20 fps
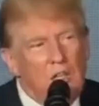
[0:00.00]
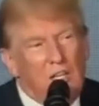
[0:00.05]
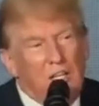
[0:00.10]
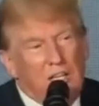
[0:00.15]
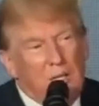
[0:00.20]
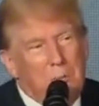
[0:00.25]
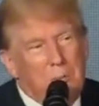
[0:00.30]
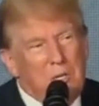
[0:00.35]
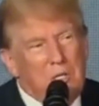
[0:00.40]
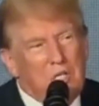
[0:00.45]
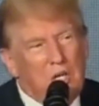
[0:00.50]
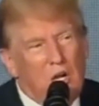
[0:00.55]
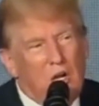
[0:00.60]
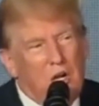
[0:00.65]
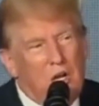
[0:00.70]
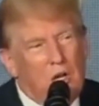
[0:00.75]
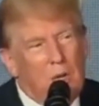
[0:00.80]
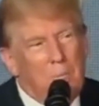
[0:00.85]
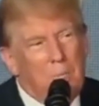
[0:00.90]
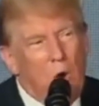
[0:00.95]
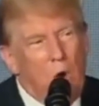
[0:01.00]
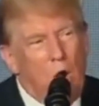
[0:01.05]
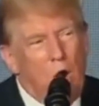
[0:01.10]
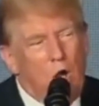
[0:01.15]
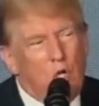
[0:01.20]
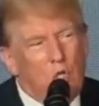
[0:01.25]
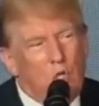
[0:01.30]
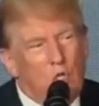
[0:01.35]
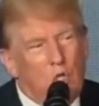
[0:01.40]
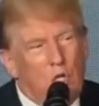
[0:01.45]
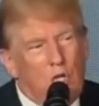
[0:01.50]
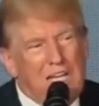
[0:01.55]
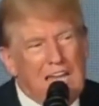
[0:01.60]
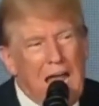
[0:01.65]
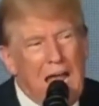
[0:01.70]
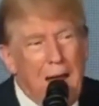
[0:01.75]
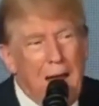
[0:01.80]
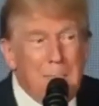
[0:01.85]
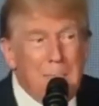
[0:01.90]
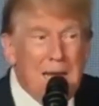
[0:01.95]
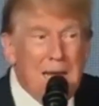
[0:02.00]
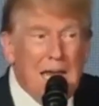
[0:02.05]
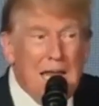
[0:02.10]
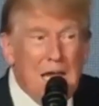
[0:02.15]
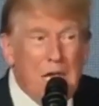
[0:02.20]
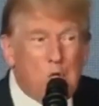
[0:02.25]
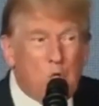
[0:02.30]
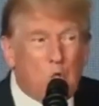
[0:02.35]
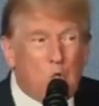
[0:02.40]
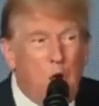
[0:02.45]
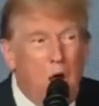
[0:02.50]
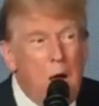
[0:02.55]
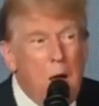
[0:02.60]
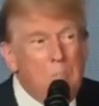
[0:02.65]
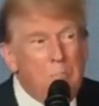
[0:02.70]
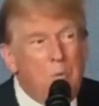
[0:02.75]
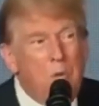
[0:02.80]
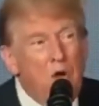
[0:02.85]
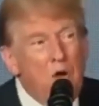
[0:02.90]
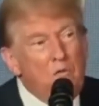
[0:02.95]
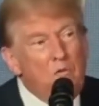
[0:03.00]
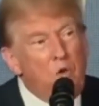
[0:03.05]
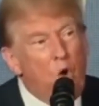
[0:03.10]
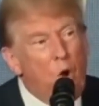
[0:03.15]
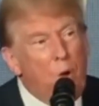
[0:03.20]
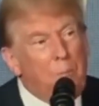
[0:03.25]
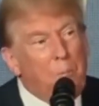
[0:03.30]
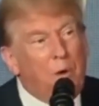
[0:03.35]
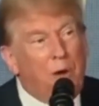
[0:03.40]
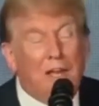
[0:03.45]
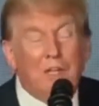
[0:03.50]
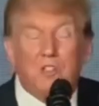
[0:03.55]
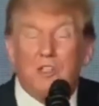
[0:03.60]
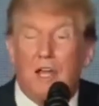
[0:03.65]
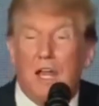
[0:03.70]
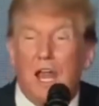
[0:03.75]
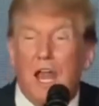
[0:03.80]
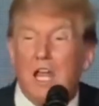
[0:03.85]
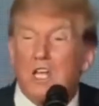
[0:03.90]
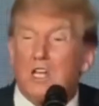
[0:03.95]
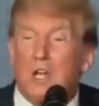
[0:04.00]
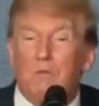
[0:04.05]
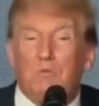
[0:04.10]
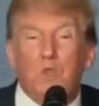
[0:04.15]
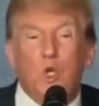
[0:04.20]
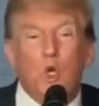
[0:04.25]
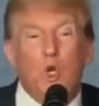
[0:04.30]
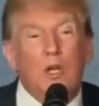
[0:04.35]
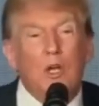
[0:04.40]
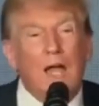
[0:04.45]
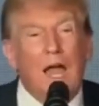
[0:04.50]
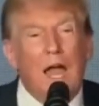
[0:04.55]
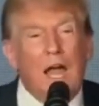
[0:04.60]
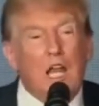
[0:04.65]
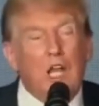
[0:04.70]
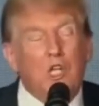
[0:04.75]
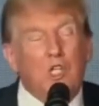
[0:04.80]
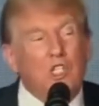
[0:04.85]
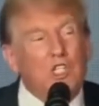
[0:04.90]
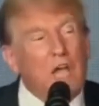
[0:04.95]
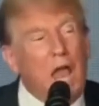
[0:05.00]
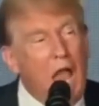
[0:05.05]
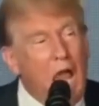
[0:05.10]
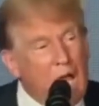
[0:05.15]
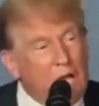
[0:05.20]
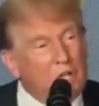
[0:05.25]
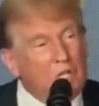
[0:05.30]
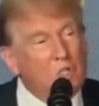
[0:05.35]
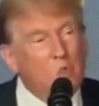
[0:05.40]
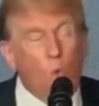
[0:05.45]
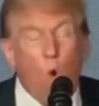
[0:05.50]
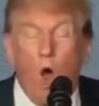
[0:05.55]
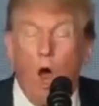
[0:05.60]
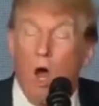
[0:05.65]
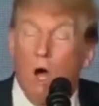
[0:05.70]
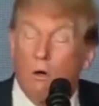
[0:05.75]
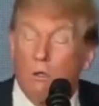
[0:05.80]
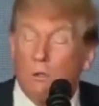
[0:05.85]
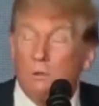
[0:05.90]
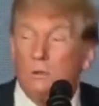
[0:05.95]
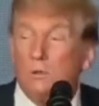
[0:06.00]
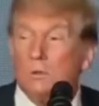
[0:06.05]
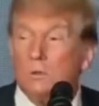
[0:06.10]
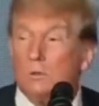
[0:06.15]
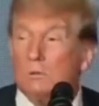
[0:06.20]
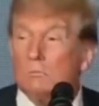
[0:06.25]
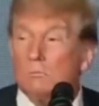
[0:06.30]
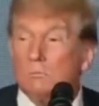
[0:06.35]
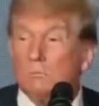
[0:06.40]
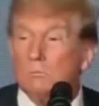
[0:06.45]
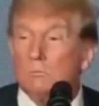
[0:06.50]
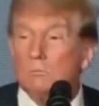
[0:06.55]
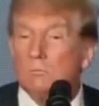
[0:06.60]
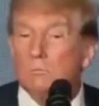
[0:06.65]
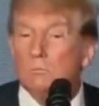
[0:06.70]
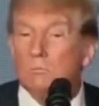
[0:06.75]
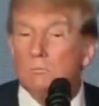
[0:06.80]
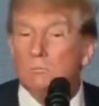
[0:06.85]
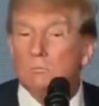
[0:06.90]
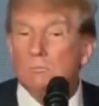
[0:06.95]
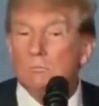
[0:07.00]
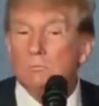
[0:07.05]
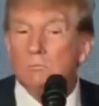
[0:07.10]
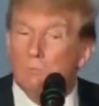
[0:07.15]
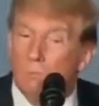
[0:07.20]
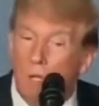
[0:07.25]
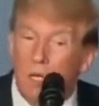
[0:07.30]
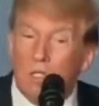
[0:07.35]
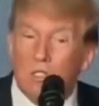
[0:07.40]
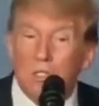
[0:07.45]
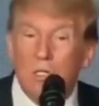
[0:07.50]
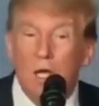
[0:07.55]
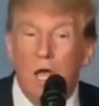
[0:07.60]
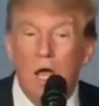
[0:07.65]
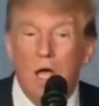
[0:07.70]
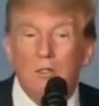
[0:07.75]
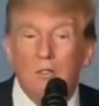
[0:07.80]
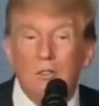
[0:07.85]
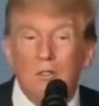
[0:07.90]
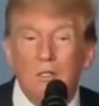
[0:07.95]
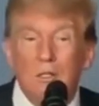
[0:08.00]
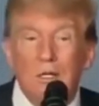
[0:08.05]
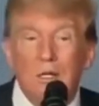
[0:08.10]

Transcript: The Libertarian Party should nominate Trump for President of the United States. Whoa. That's nice.